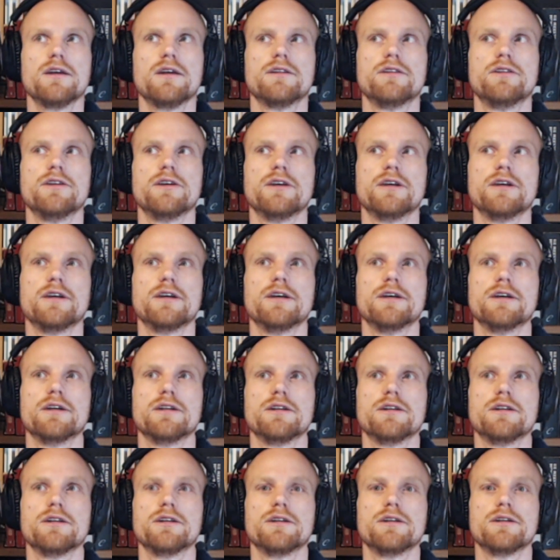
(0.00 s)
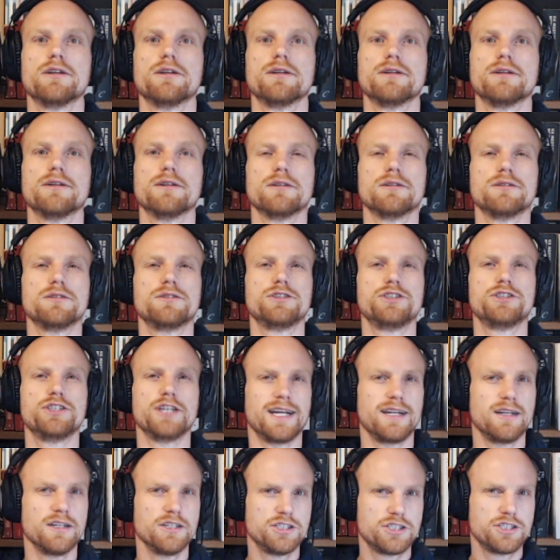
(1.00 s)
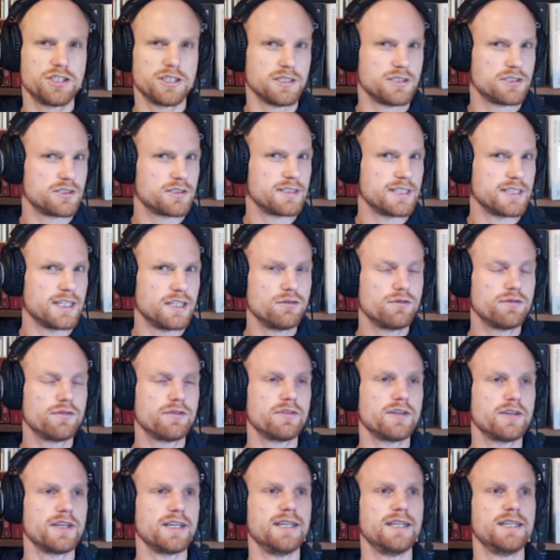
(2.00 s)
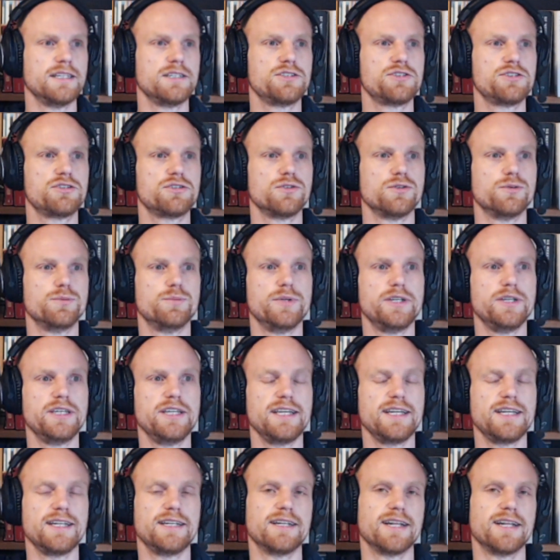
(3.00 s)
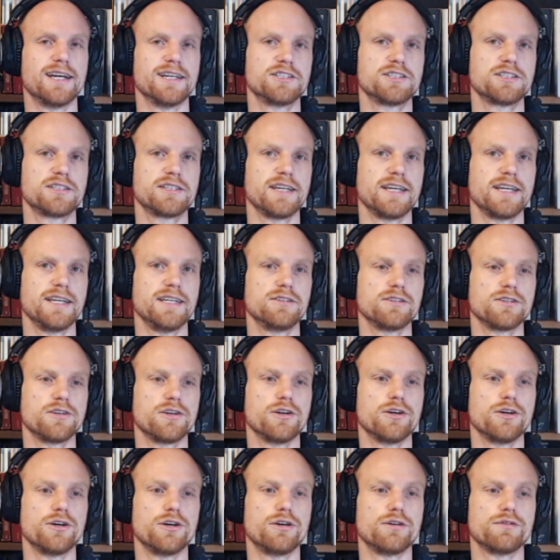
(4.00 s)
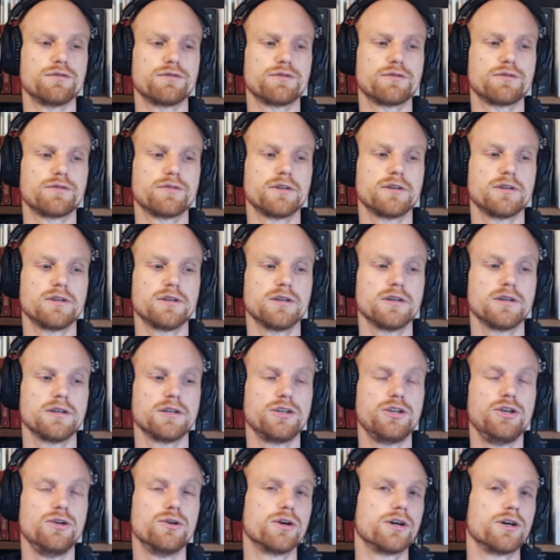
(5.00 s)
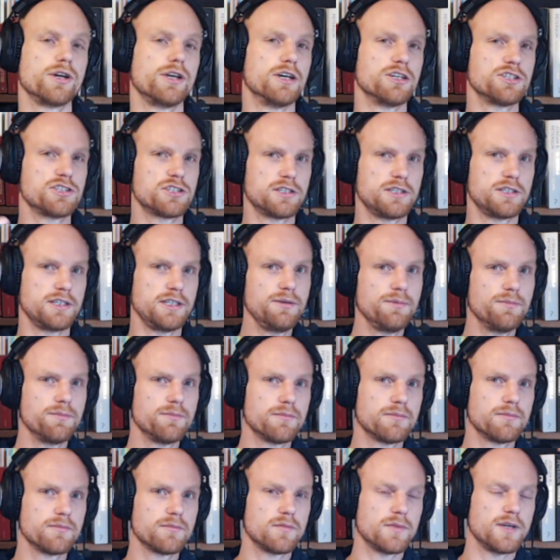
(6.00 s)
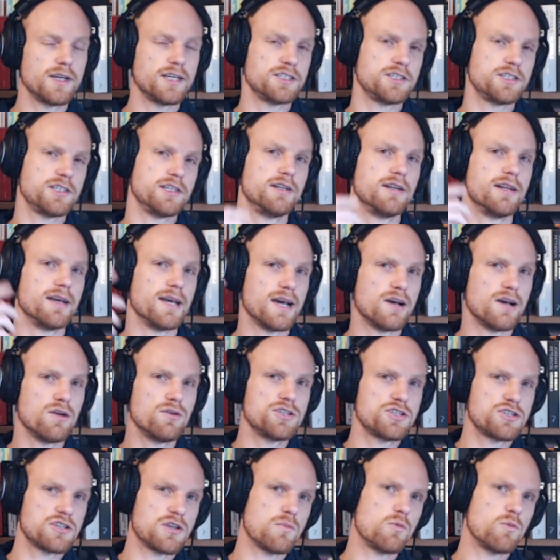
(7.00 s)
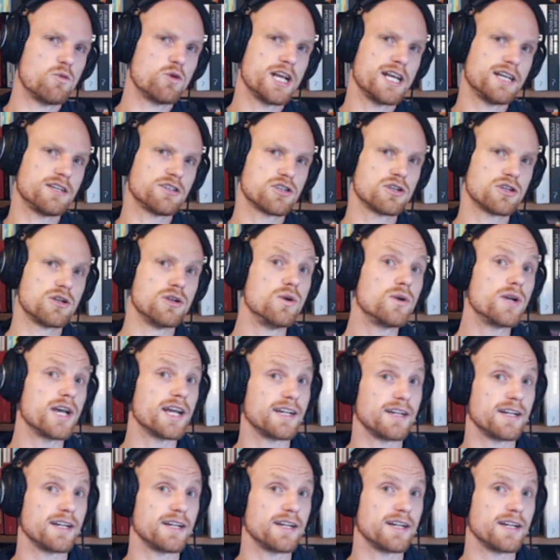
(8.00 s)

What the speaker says: The challenge itself is to be in that state of curiosity, as in, how does someone else look at